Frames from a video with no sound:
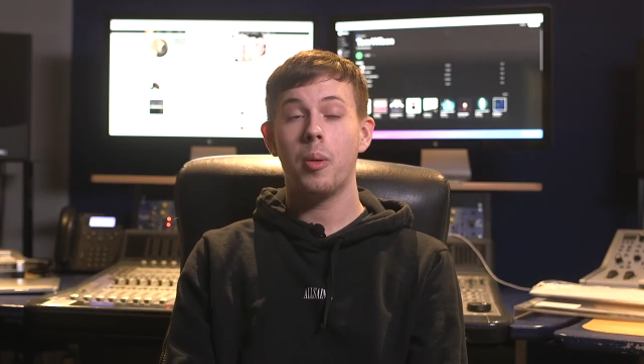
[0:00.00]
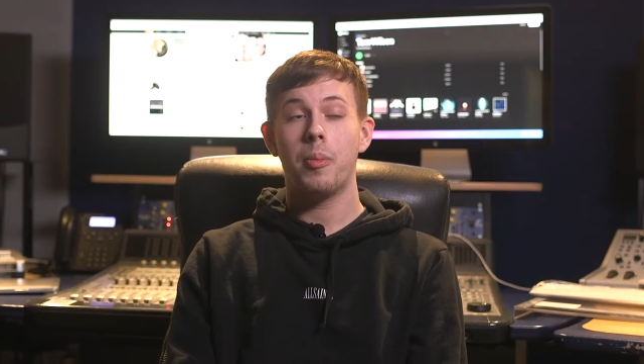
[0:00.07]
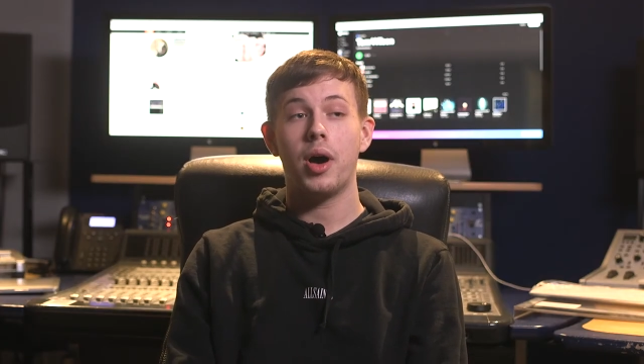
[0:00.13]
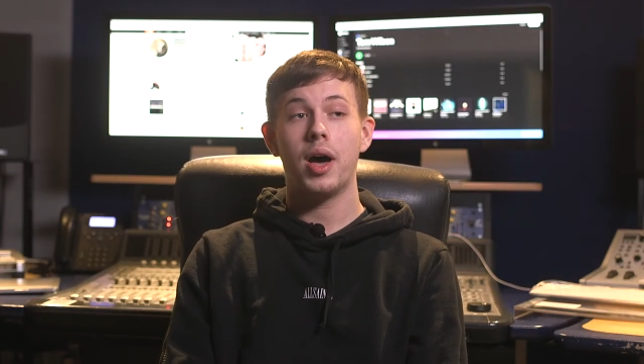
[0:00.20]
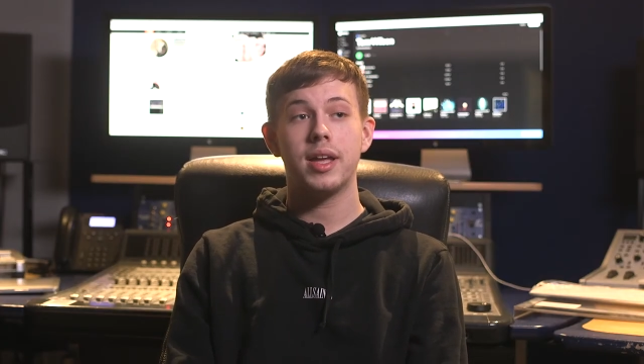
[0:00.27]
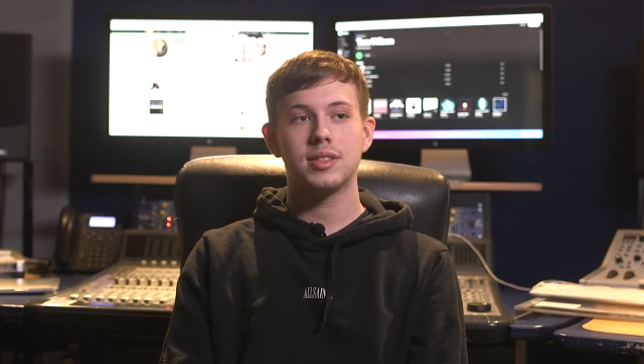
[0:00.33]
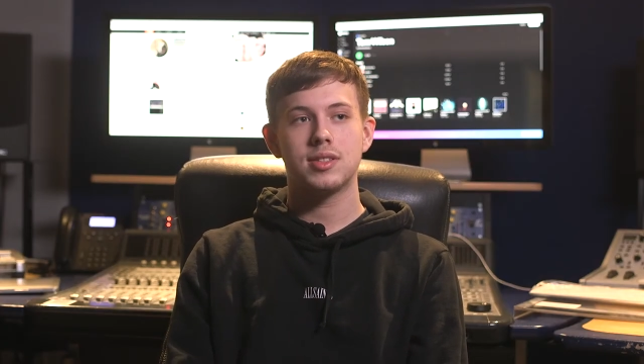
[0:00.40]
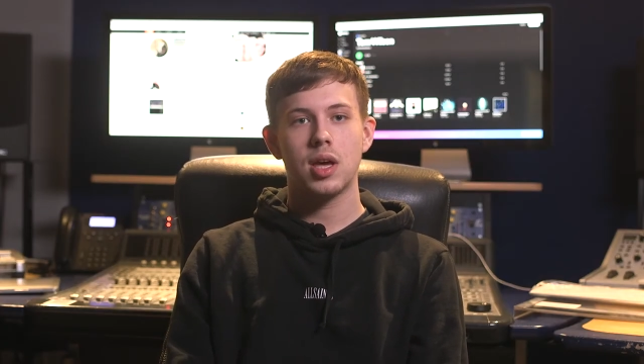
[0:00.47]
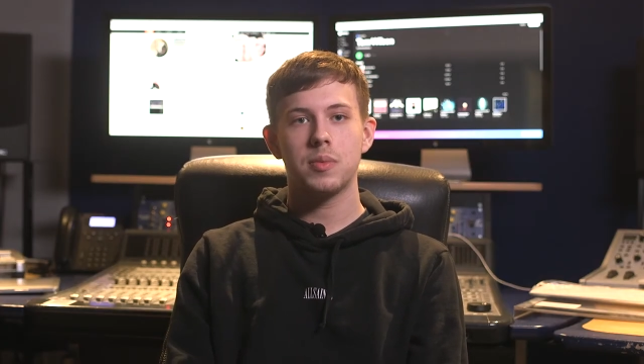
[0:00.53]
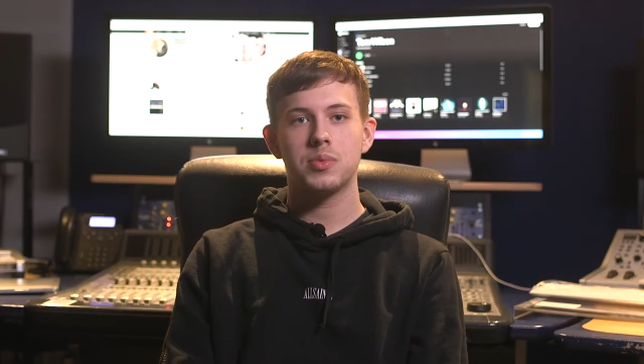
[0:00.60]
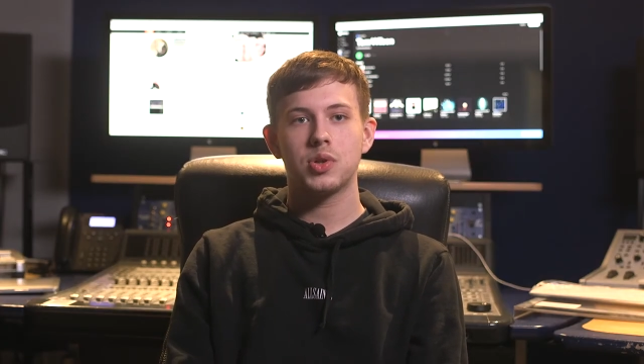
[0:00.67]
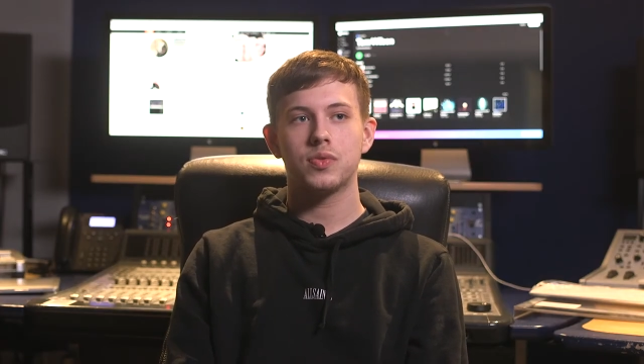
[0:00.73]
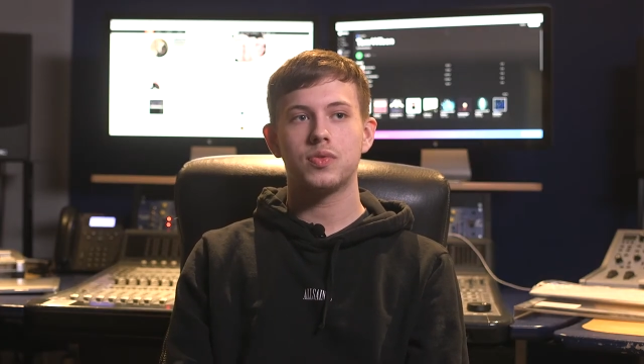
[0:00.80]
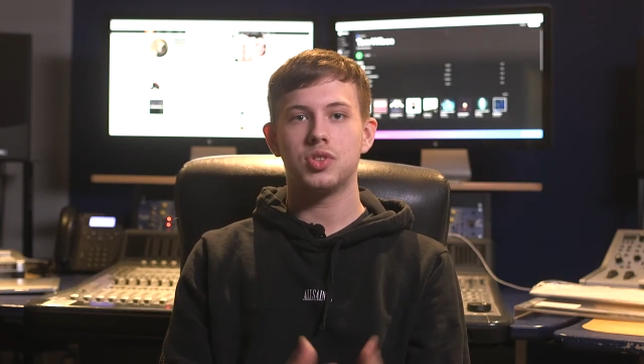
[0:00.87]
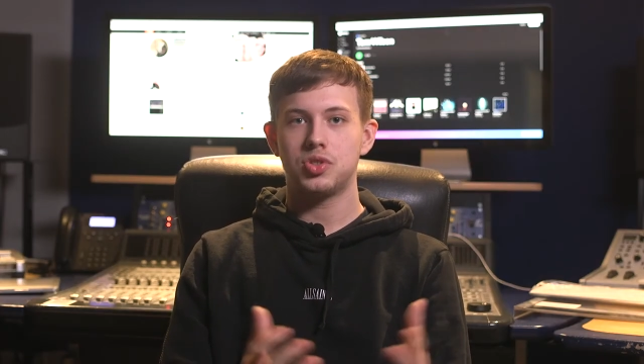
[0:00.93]
But in terms
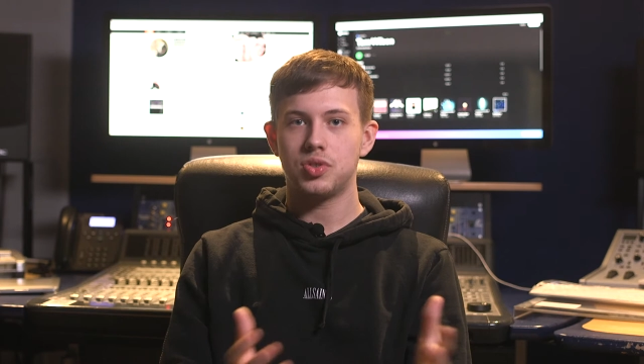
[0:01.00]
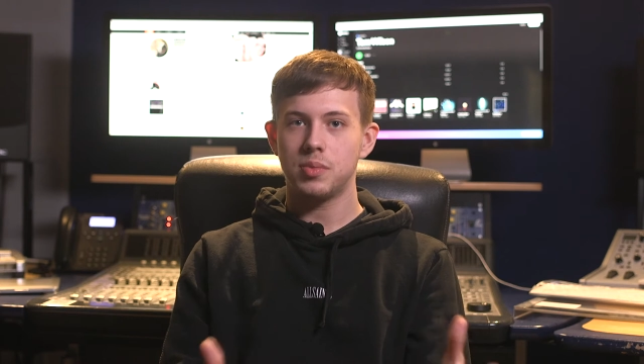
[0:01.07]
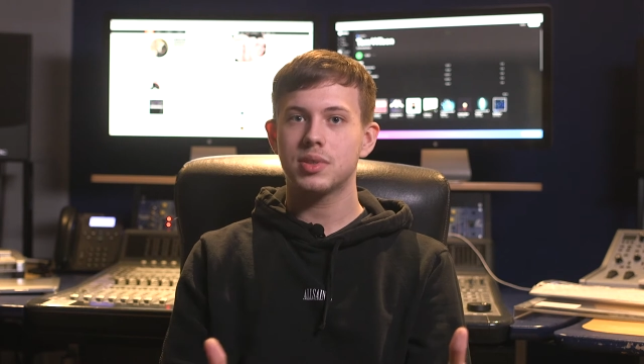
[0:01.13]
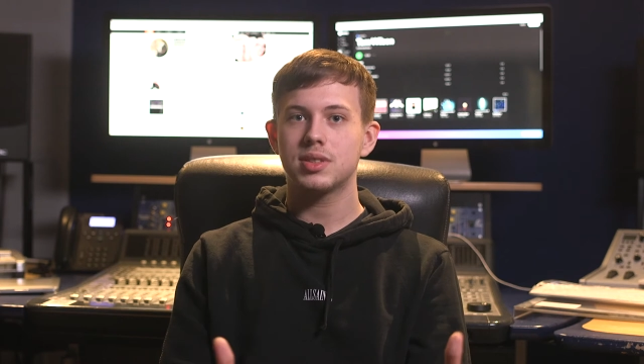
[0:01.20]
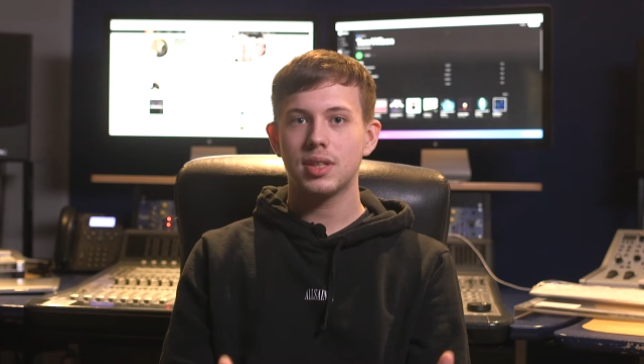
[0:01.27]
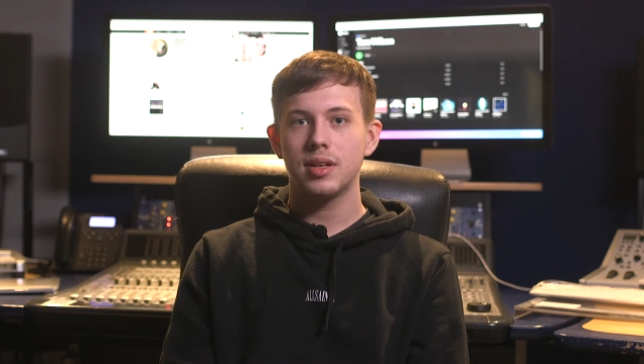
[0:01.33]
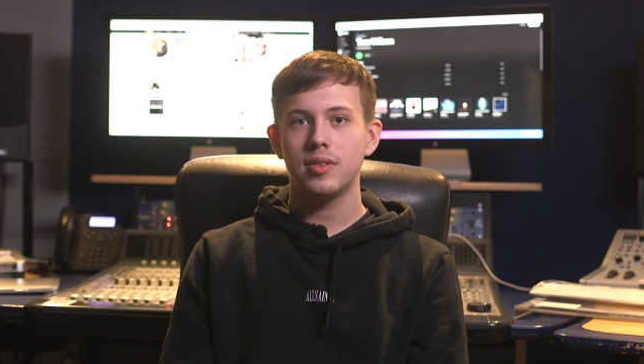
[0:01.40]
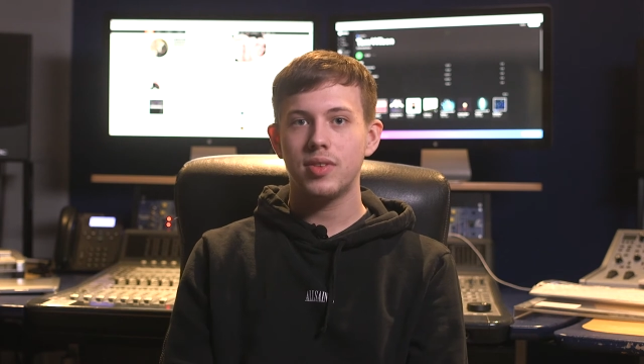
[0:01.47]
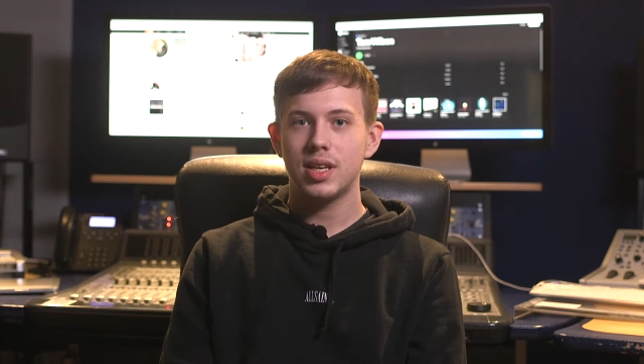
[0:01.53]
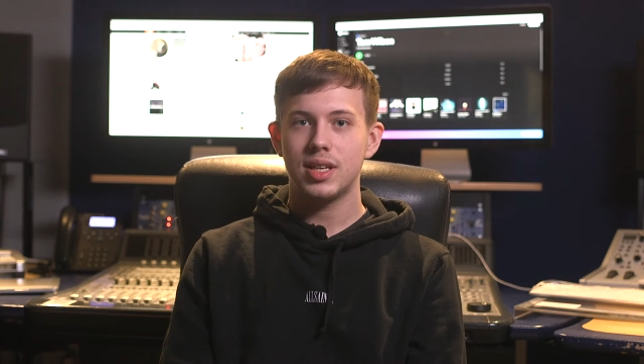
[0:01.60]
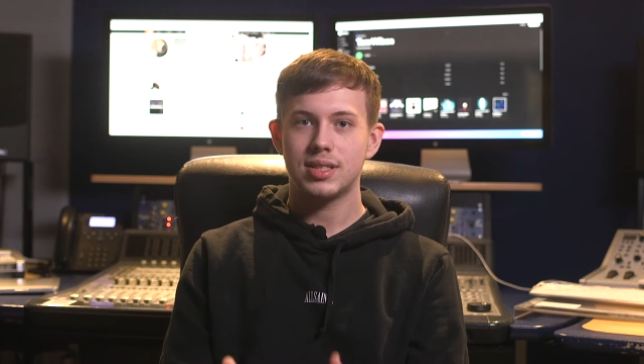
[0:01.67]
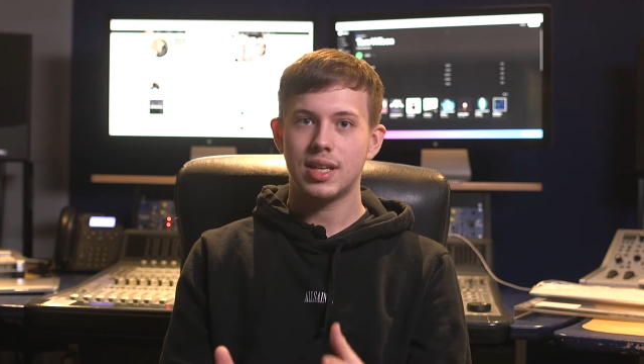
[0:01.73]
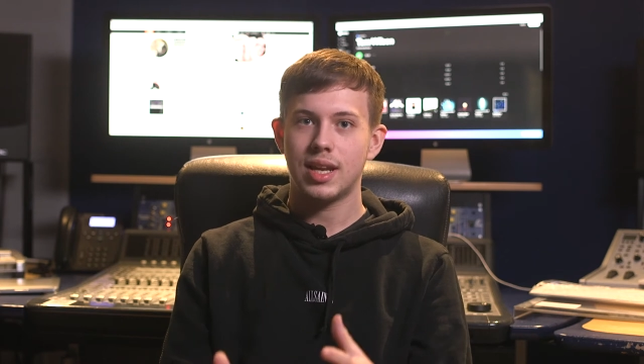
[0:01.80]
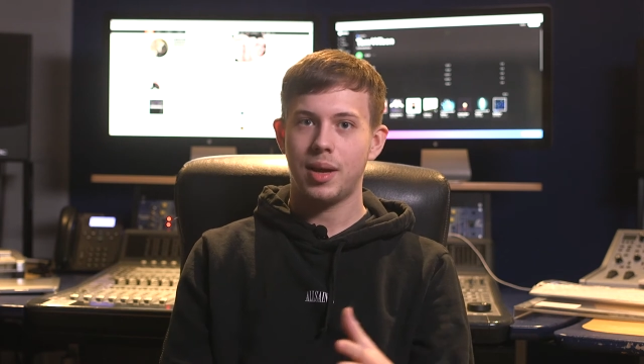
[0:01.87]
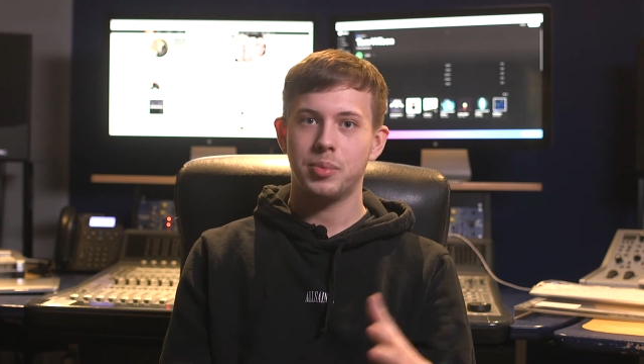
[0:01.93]
of the streaming side of it,
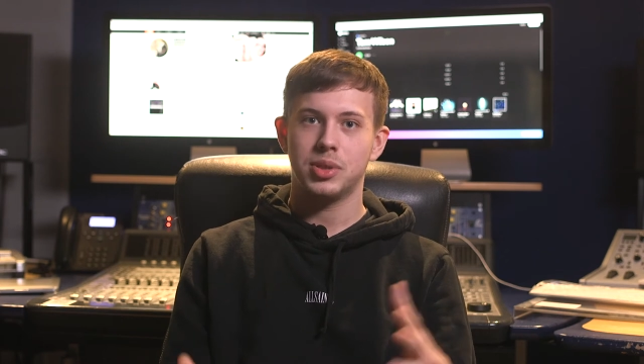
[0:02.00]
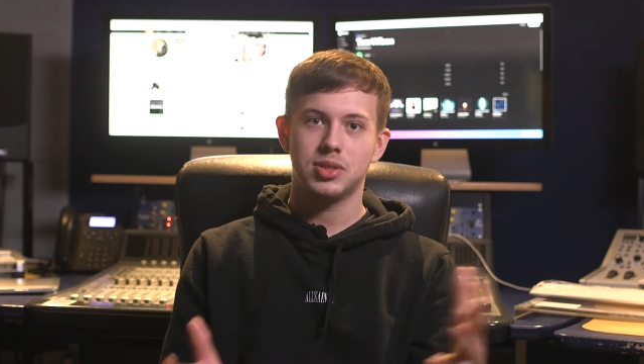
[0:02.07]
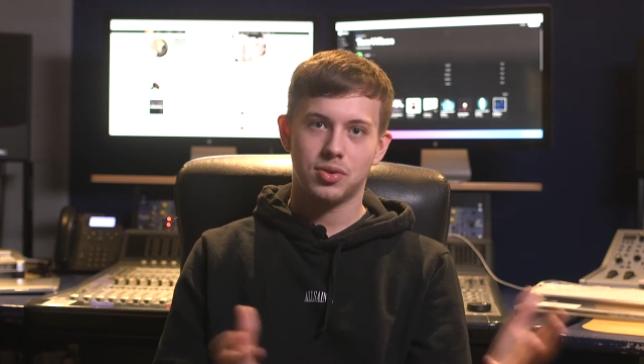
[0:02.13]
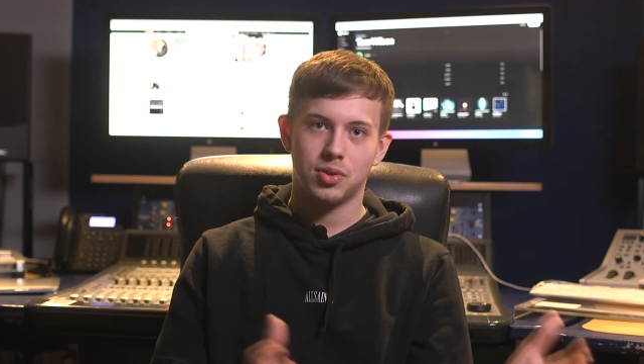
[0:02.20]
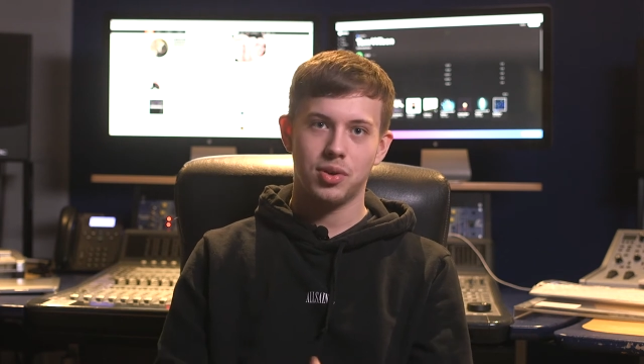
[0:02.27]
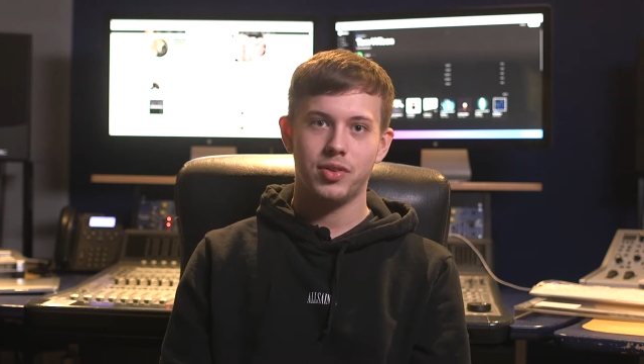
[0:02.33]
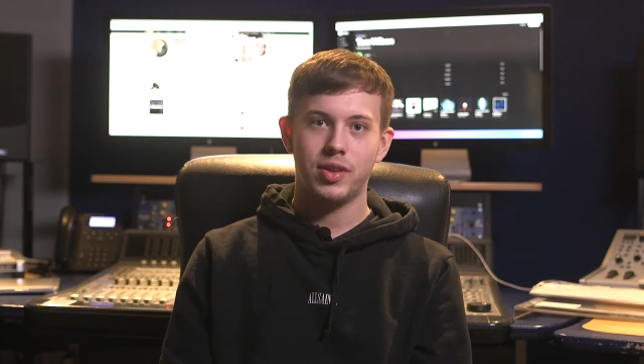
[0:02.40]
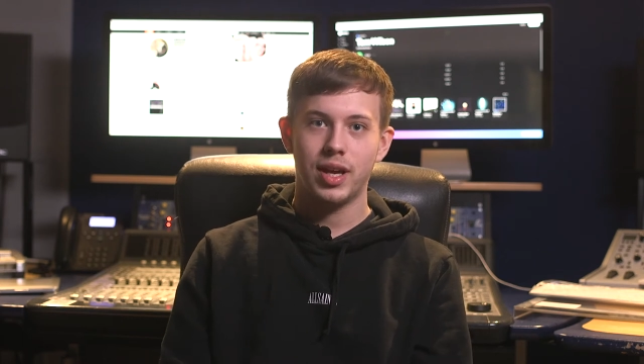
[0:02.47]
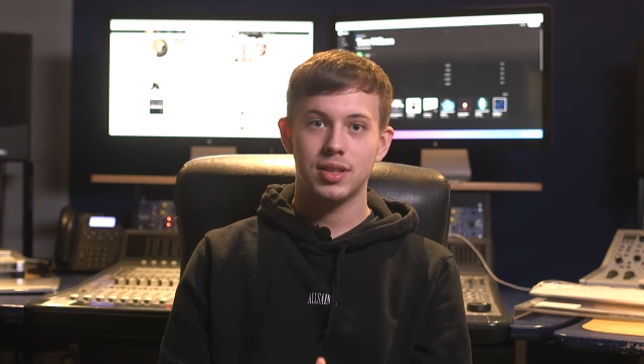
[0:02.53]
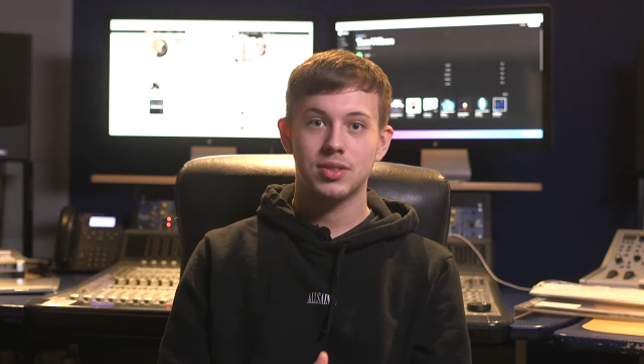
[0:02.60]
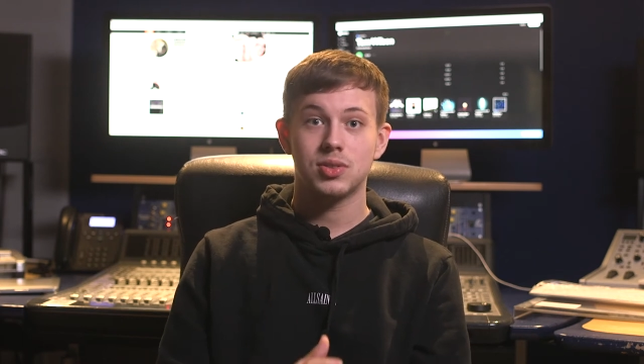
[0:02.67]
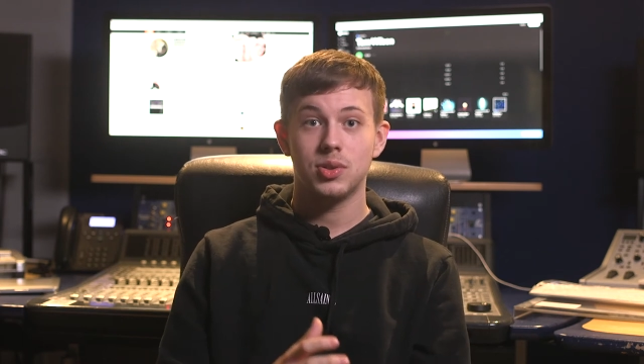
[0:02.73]
it's allowed me to grow on that.